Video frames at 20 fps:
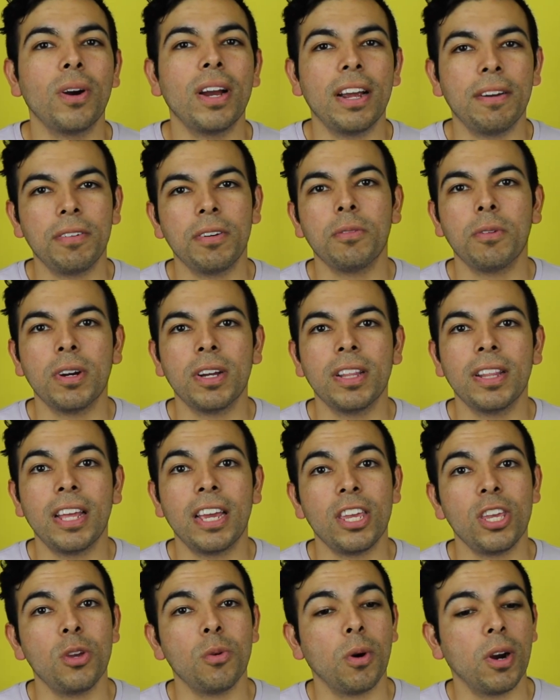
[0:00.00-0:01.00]
everyone
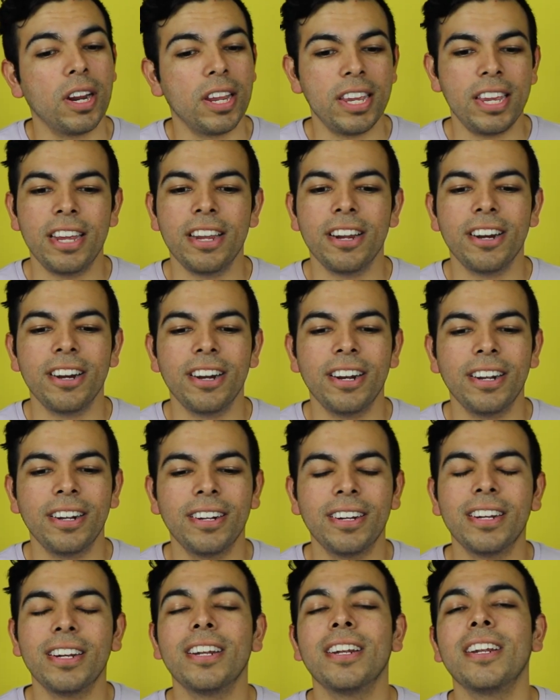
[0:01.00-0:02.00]
that you are here
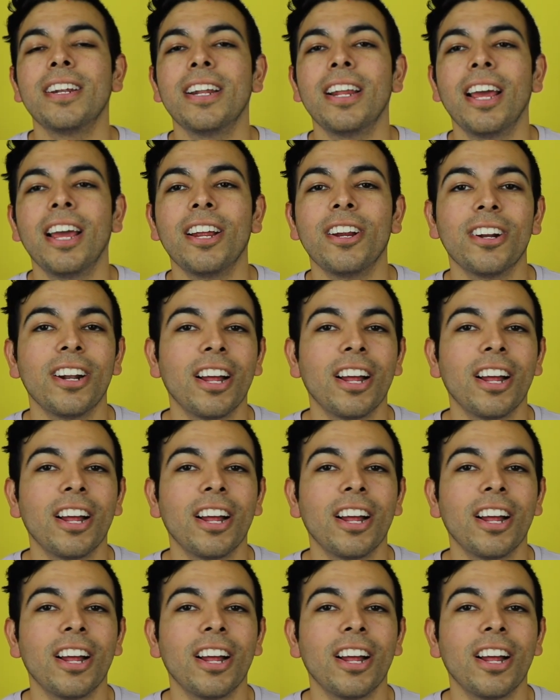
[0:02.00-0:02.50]
and you're